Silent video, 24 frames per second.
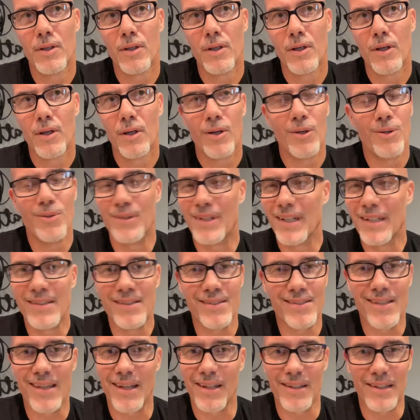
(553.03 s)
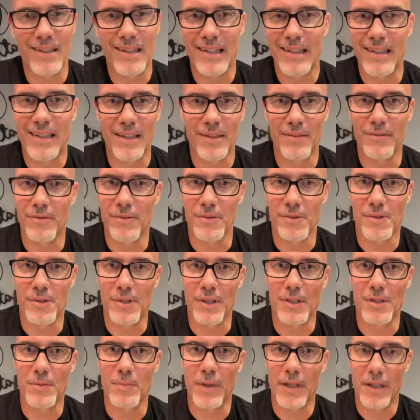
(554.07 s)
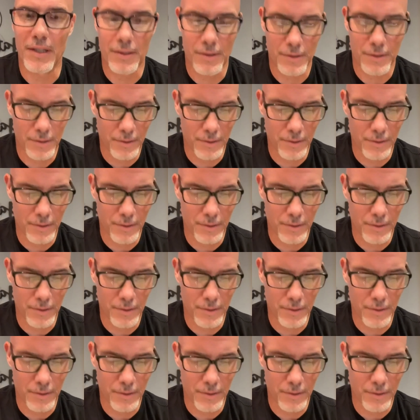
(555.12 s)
who didn't sell anything for six months.